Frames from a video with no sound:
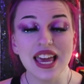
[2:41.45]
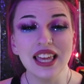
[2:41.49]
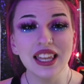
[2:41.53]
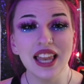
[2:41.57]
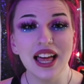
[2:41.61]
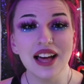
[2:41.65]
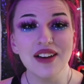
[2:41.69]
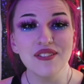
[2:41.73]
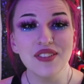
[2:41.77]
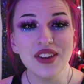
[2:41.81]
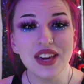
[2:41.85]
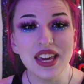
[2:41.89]

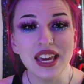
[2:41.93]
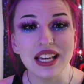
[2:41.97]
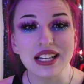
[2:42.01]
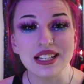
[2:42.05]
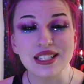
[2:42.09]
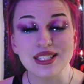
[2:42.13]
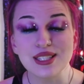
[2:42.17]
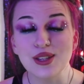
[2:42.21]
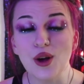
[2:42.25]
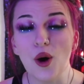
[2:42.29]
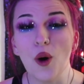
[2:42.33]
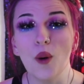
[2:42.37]
La Vie
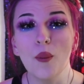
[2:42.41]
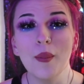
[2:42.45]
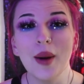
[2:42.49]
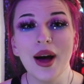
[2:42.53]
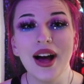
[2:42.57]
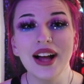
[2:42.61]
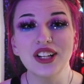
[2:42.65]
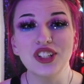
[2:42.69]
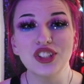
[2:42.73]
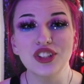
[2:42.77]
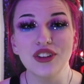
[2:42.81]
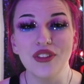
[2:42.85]
so
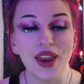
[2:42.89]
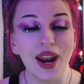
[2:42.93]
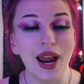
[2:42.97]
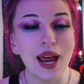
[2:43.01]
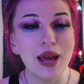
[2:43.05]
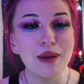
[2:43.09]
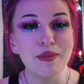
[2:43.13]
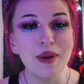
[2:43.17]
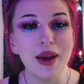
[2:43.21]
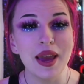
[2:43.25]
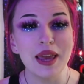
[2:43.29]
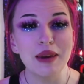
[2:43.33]
much that
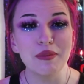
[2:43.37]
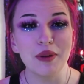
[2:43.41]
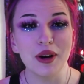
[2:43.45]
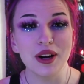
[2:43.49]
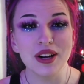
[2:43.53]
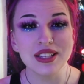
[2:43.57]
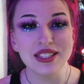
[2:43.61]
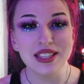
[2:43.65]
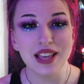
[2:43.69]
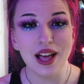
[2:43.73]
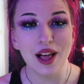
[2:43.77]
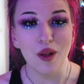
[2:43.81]
I made
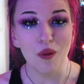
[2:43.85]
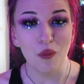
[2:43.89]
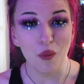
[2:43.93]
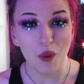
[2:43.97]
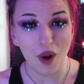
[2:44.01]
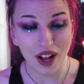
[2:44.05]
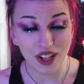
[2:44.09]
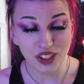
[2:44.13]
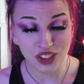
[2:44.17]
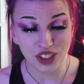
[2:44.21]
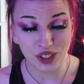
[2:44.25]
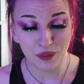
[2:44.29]
Marcel
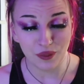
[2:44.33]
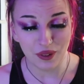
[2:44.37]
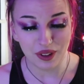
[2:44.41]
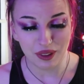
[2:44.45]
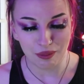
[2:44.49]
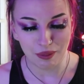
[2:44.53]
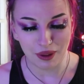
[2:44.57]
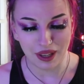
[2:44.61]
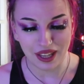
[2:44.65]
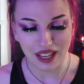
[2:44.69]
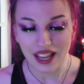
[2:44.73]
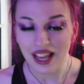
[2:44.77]
watch it
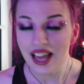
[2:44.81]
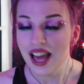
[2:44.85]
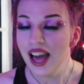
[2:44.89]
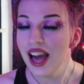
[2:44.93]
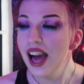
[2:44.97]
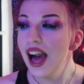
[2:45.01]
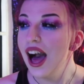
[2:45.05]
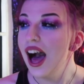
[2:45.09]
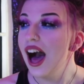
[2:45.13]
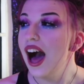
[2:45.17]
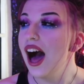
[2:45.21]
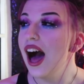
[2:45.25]
with me.
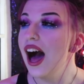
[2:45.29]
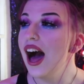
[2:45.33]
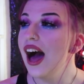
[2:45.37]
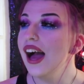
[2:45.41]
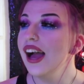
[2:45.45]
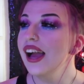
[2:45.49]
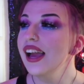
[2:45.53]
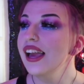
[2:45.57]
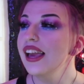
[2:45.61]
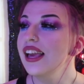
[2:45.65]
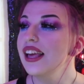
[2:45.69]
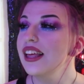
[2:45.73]

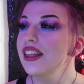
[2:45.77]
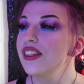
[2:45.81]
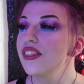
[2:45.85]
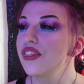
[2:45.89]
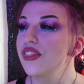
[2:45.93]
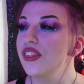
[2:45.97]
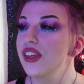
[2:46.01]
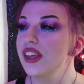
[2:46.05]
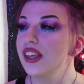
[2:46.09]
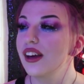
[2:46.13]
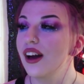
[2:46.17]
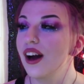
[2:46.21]
I
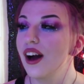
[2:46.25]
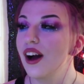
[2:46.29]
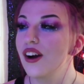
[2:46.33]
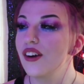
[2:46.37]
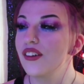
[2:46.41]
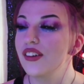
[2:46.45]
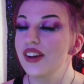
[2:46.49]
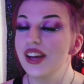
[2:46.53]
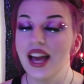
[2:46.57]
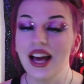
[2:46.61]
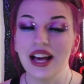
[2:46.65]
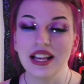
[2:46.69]
think
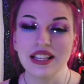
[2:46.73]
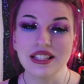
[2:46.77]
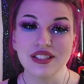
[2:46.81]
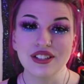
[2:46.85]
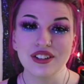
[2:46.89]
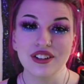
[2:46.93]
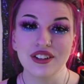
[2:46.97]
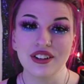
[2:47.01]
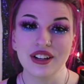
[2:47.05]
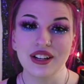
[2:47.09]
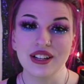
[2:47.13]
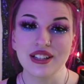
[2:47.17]
Ari
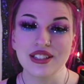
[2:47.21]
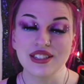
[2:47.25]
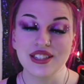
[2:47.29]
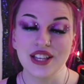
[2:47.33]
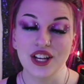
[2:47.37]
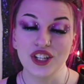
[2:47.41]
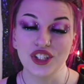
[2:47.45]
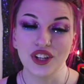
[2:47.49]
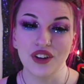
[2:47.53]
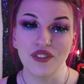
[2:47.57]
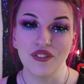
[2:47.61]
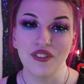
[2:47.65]
Aster is
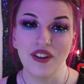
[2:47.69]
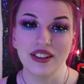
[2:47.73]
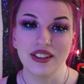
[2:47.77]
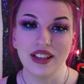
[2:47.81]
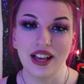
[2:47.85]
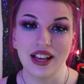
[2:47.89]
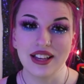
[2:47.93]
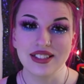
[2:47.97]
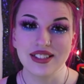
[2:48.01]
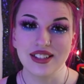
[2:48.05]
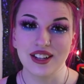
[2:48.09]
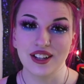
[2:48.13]
such a
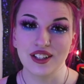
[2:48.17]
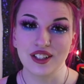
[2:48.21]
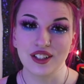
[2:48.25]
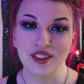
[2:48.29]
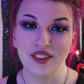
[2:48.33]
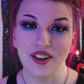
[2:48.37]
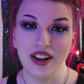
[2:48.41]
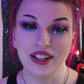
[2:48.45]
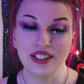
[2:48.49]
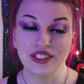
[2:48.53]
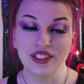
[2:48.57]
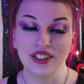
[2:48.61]
fantastic
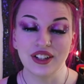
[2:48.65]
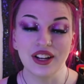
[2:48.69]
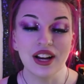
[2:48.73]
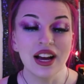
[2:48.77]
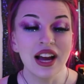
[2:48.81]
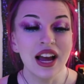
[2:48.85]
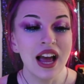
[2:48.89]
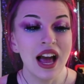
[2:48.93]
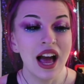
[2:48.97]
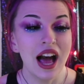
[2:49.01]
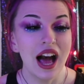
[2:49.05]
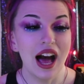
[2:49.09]
director.
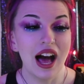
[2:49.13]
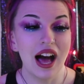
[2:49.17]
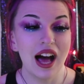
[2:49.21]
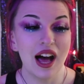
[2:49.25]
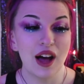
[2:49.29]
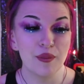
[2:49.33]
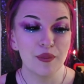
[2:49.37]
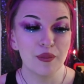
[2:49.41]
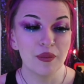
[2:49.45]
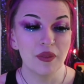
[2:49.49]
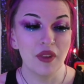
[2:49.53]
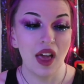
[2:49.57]

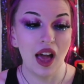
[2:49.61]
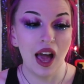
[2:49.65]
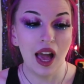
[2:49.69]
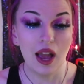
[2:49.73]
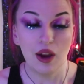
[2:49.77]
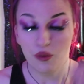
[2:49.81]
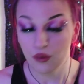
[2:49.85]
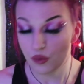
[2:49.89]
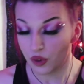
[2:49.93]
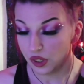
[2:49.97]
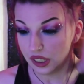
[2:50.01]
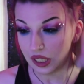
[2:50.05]

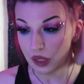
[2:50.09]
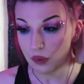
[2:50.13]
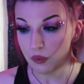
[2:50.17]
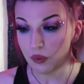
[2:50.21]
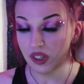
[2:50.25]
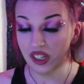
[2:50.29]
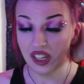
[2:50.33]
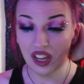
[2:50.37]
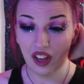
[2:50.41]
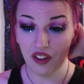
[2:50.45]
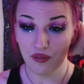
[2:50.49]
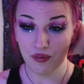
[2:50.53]
I really
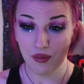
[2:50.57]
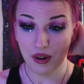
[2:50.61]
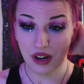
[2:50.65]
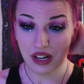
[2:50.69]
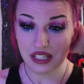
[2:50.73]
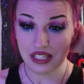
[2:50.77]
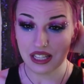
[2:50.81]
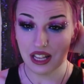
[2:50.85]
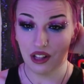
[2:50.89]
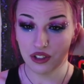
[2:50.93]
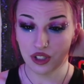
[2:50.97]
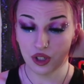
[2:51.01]
would love
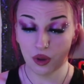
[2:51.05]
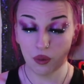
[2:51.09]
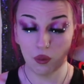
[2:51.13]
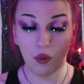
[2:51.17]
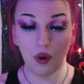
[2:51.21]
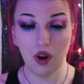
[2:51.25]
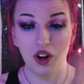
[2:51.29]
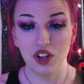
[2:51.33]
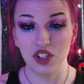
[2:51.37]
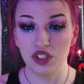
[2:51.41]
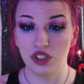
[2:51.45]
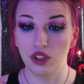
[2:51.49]
Marcel to
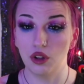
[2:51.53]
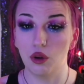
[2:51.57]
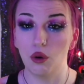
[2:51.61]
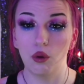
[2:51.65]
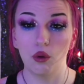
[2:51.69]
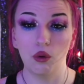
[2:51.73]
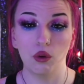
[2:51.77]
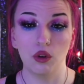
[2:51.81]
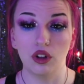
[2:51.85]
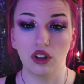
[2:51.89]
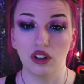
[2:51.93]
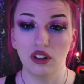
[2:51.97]
watch the
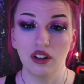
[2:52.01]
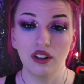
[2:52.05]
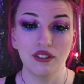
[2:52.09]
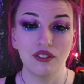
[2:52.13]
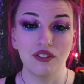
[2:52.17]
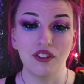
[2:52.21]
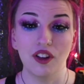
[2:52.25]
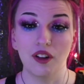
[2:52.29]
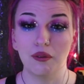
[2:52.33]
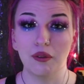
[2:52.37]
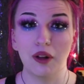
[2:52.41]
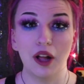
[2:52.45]
whole
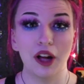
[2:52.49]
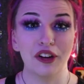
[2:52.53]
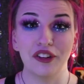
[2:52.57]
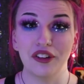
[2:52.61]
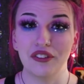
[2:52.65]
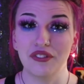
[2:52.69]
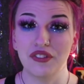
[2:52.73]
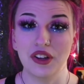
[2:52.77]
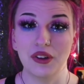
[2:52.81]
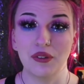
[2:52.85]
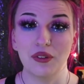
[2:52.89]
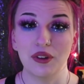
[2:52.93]

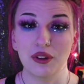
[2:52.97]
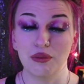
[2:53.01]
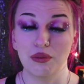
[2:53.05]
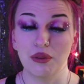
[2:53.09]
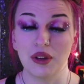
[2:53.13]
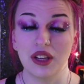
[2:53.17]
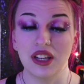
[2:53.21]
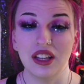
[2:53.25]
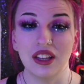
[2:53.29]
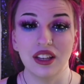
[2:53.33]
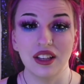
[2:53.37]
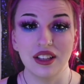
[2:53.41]
filmography with
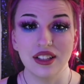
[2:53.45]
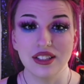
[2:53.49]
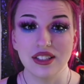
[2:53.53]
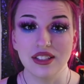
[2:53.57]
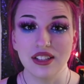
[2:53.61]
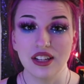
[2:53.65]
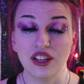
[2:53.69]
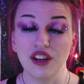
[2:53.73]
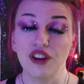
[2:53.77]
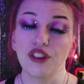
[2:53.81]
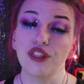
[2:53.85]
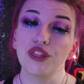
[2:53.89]
me. He's
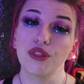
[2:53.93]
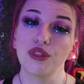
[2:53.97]
seen